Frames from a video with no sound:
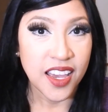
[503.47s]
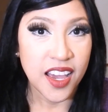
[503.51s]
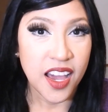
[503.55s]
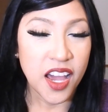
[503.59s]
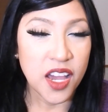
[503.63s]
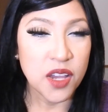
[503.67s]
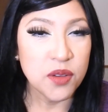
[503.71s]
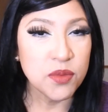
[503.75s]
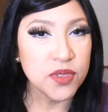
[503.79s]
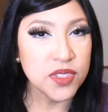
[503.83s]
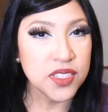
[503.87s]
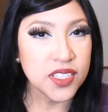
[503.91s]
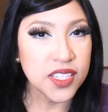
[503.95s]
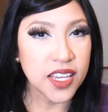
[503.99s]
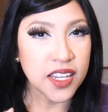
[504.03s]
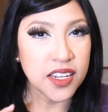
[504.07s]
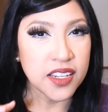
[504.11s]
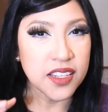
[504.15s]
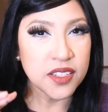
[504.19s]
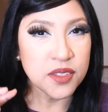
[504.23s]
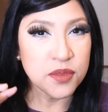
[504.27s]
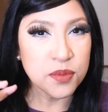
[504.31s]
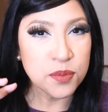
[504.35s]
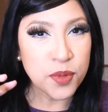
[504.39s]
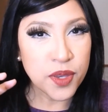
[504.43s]
I will say
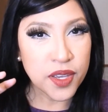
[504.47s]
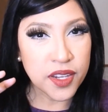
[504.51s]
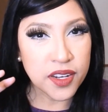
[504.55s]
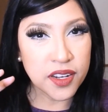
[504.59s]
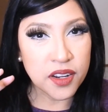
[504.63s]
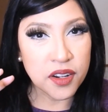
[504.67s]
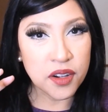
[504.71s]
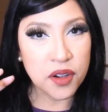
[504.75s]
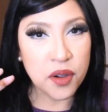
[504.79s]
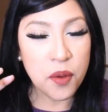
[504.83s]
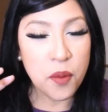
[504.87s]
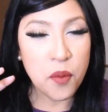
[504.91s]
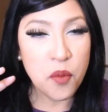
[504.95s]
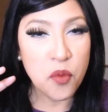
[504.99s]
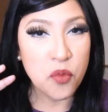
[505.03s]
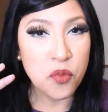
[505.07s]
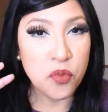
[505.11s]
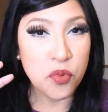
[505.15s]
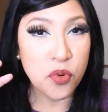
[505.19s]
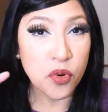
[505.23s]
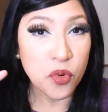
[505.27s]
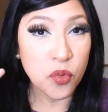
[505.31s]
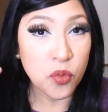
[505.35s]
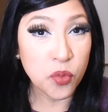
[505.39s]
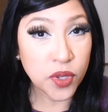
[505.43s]
it's better
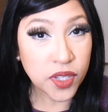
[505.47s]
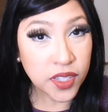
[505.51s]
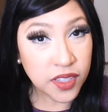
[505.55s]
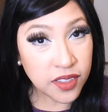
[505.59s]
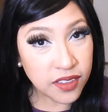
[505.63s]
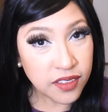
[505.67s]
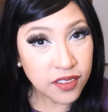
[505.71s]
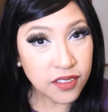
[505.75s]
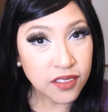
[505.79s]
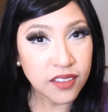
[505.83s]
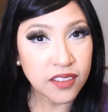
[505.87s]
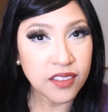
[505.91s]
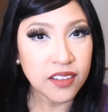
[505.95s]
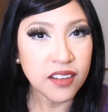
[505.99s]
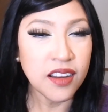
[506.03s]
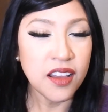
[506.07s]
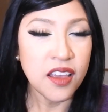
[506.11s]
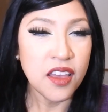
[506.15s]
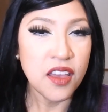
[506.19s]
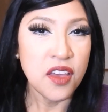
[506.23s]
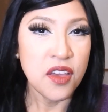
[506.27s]
for winter,